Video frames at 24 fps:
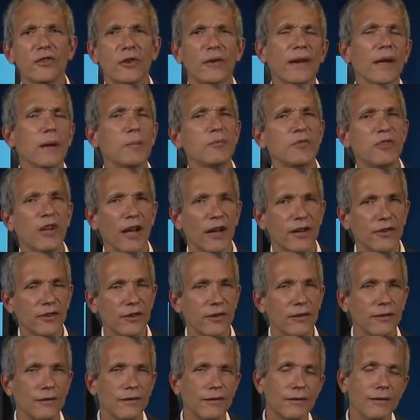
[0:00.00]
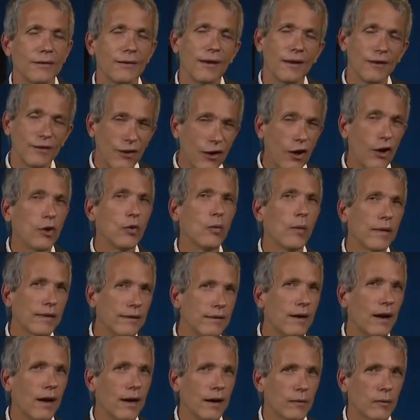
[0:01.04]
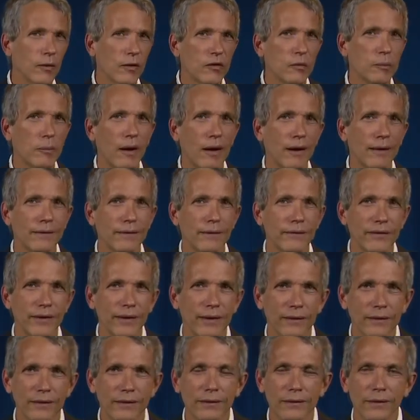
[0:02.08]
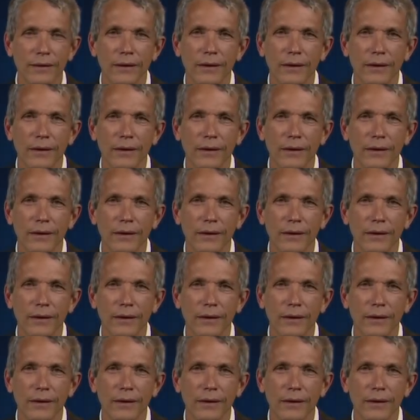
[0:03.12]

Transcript: objections, along with non responsiveness,